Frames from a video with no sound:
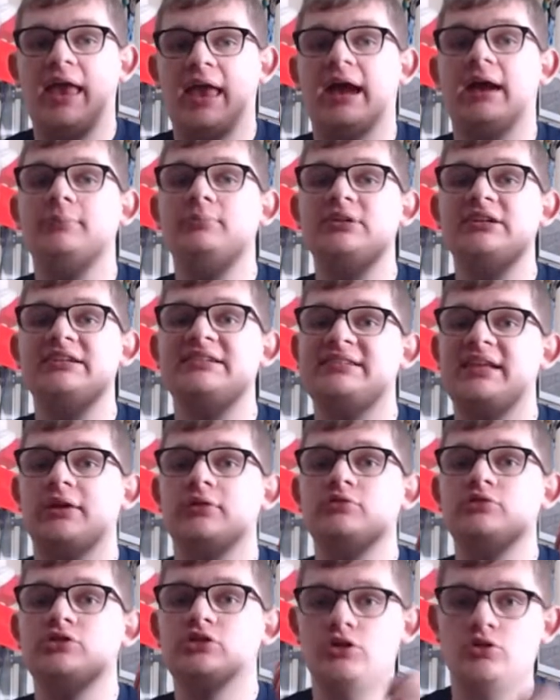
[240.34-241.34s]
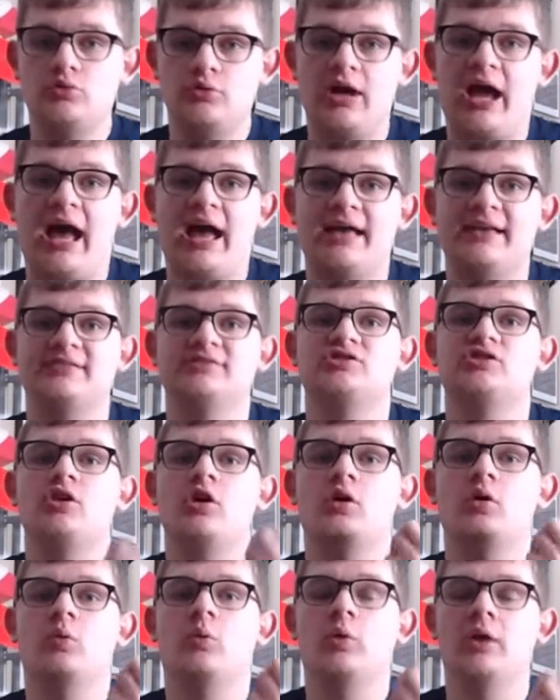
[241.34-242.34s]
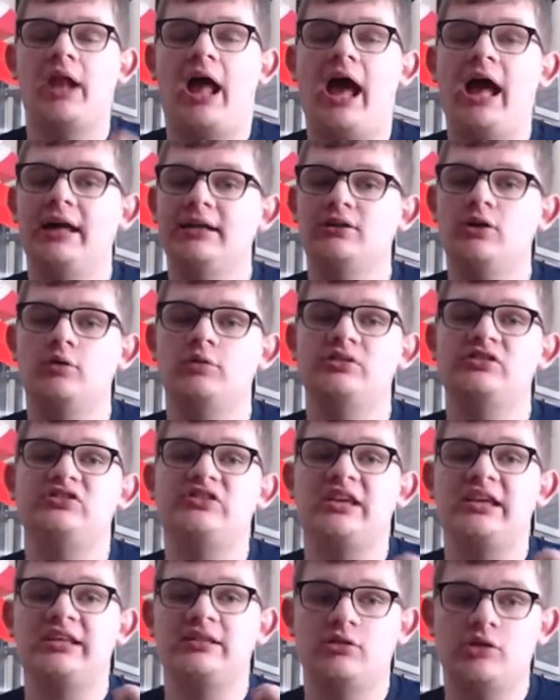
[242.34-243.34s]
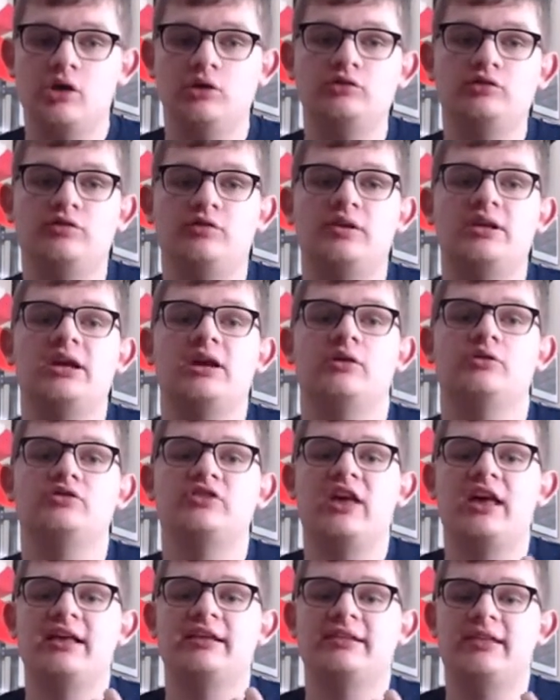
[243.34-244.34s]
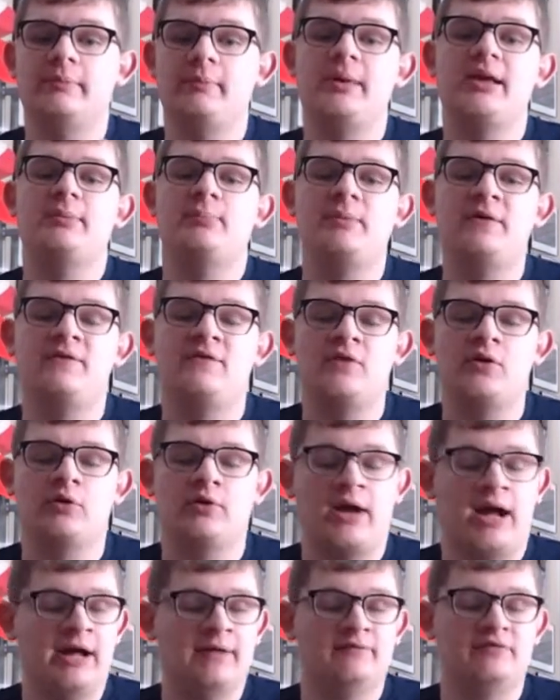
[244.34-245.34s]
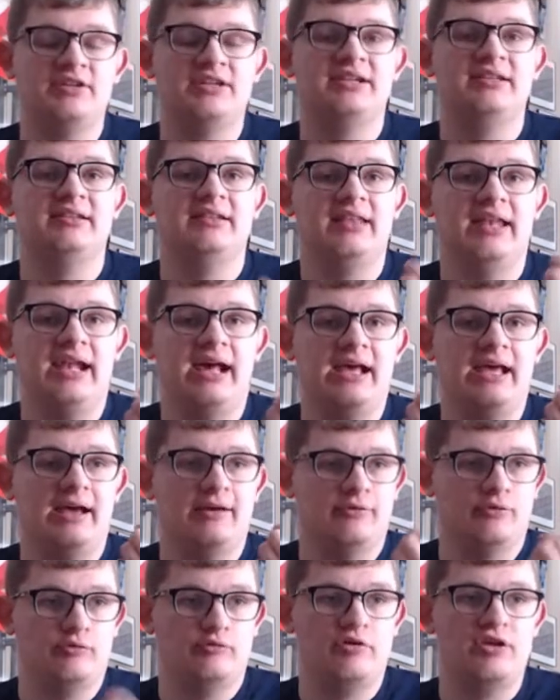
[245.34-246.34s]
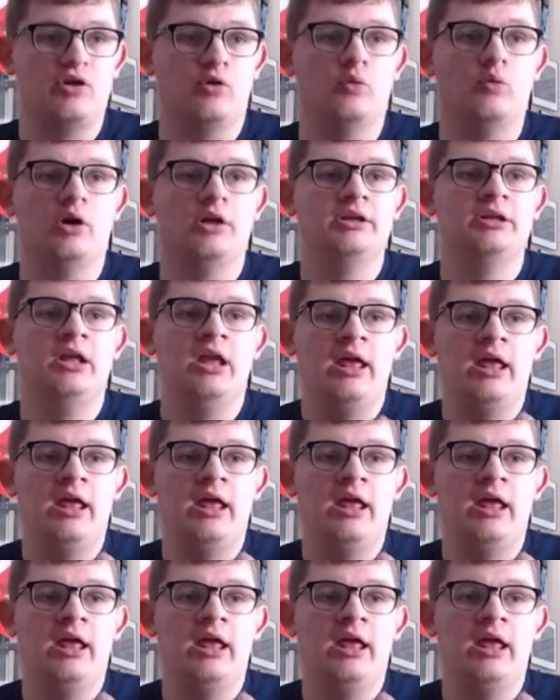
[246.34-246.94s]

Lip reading: I'm going to tell you guys what I noticed in those videos that make me feel confident that I have a real one.